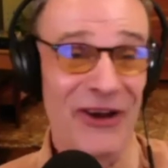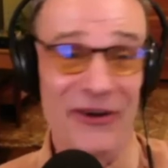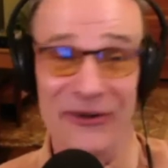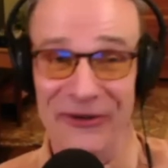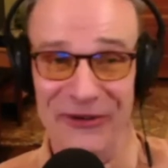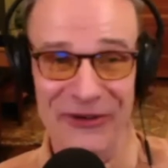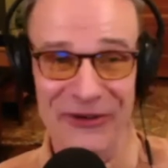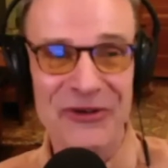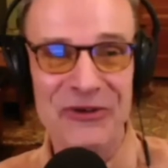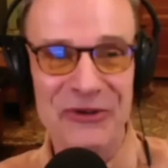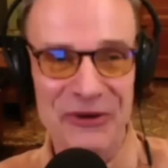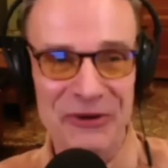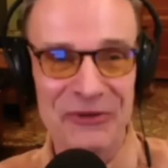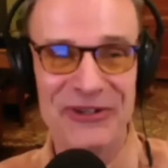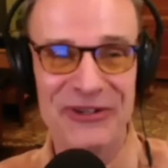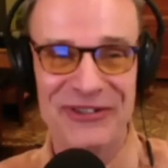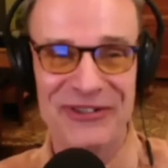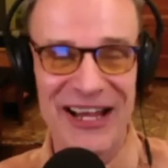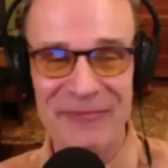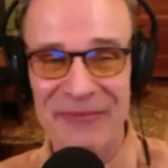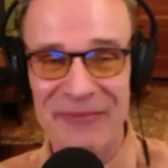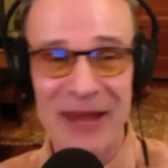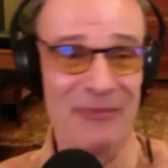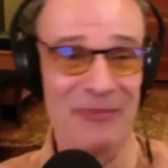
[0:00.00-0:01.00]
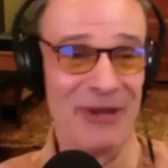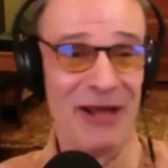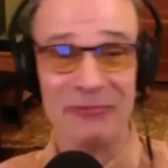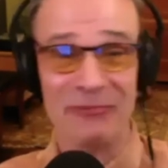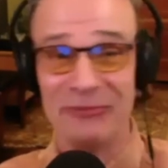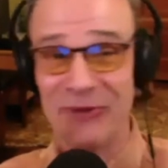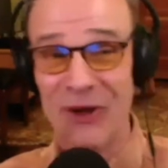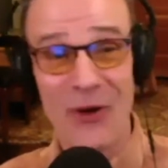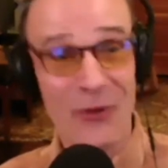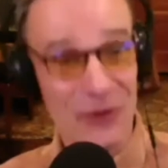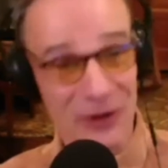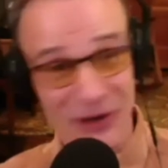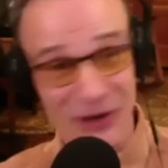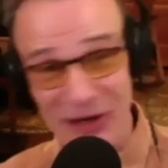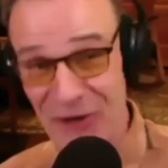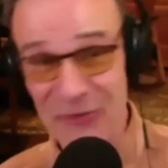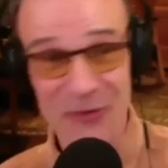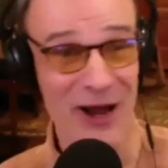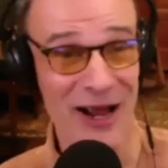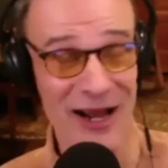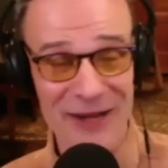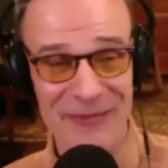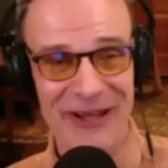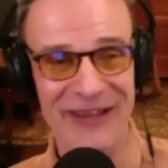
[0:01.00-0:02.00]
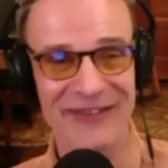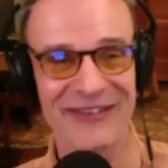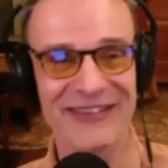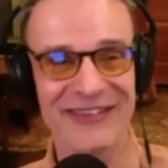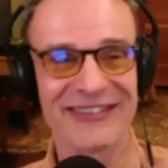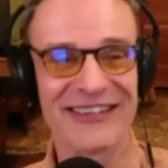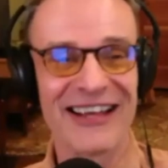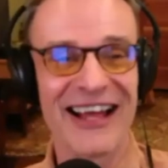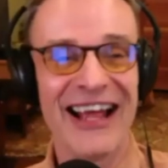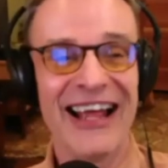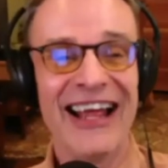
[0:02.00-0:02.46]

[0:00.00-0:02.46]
you were saying, maybe I'm totally wrong about this guy.